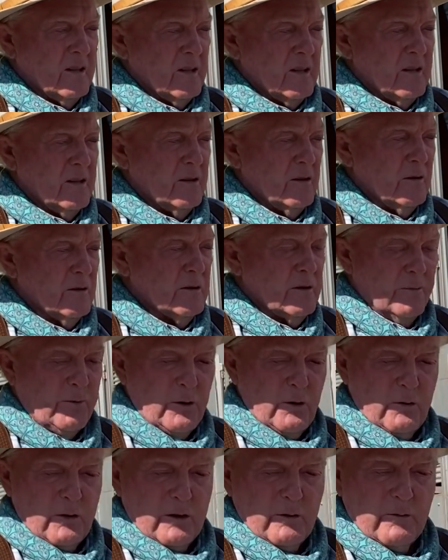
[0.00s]
And those of
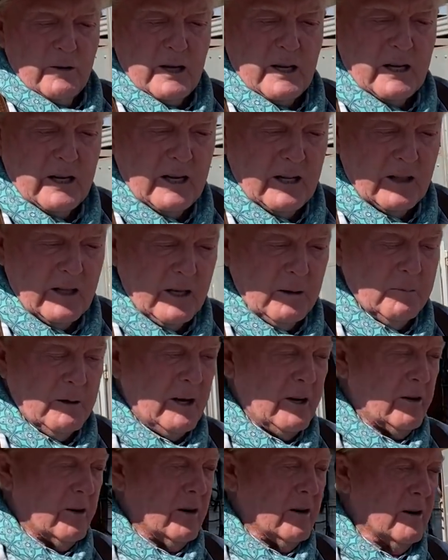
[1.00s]
you that read anything
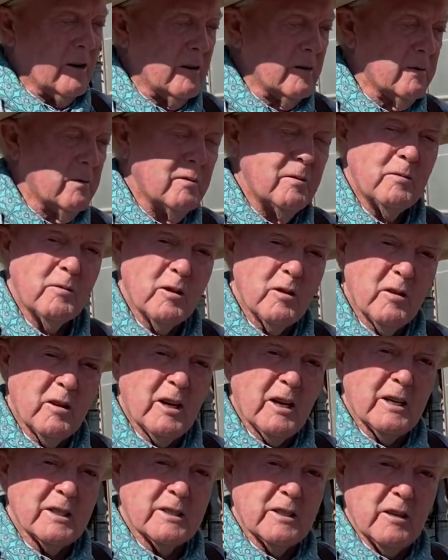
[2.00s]
about Arnold
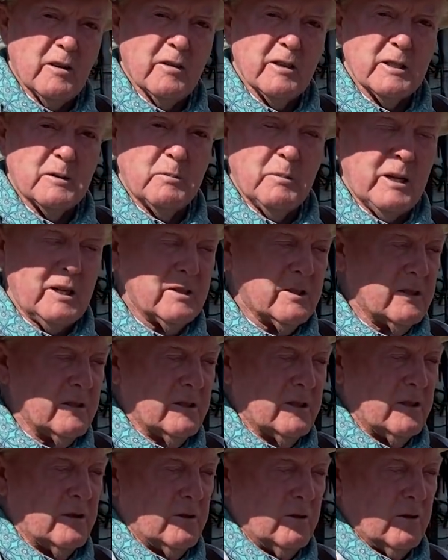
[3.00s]
Rojas, he always
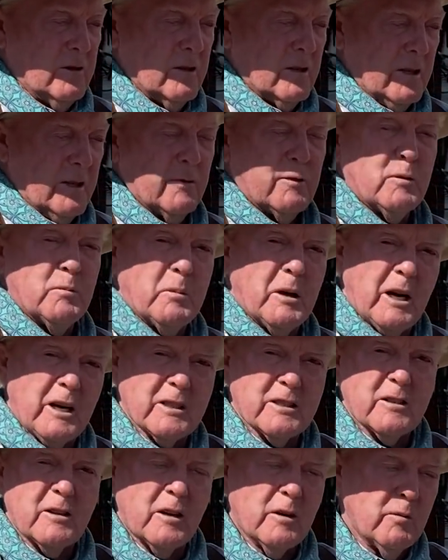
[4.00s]
mentions that you could lift a
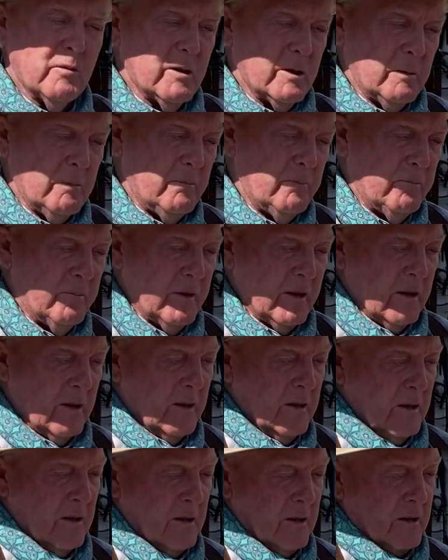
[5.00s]
boxcar with him.
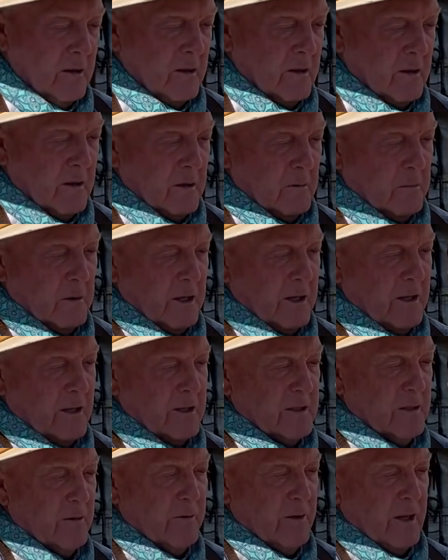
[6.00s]

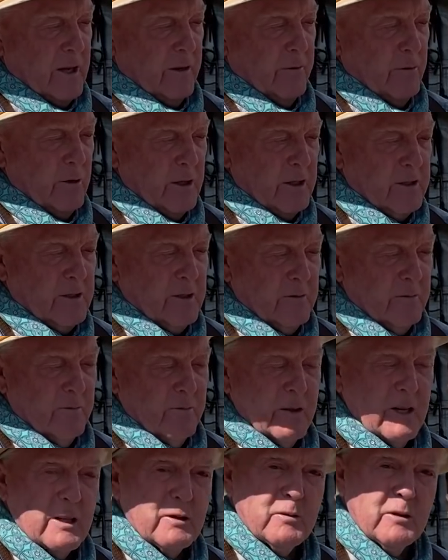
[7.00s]
Because of leverage.
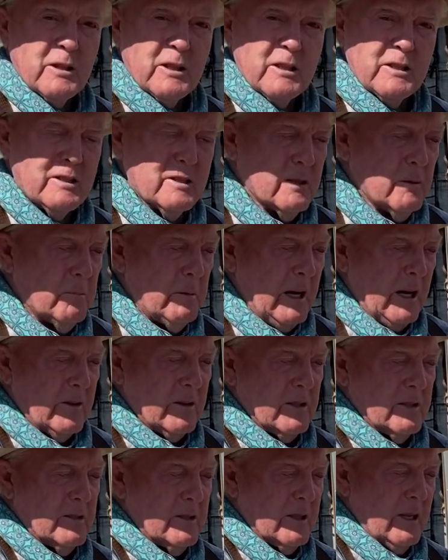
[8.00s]
That's what this is about.
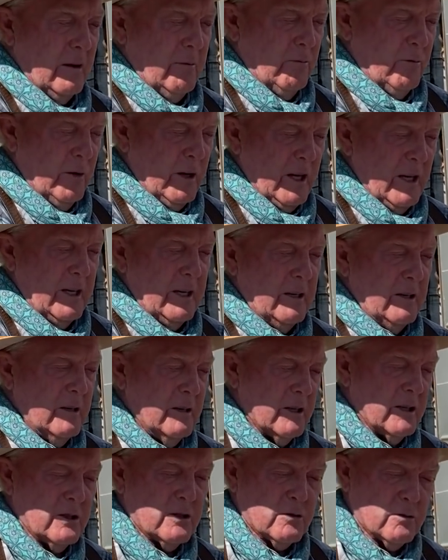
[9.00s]
This is a really
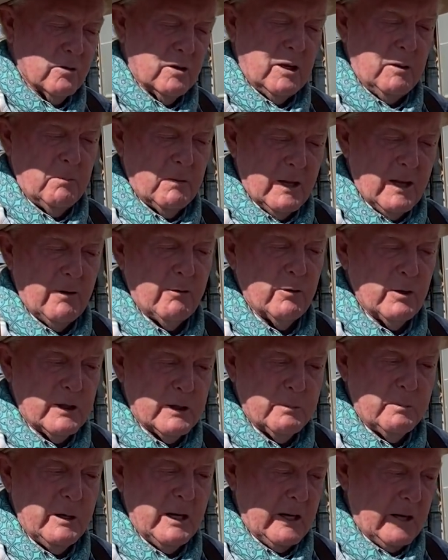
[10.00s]
extreme
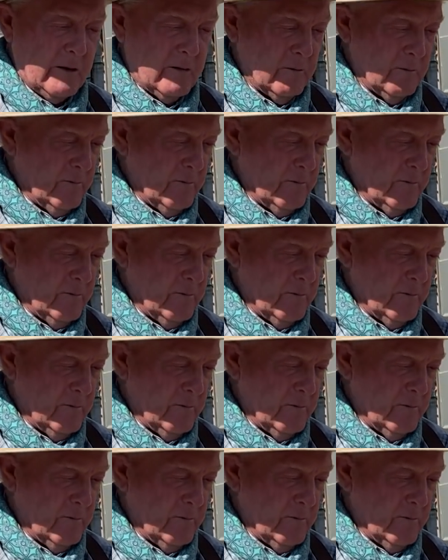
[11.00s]
leverage bit.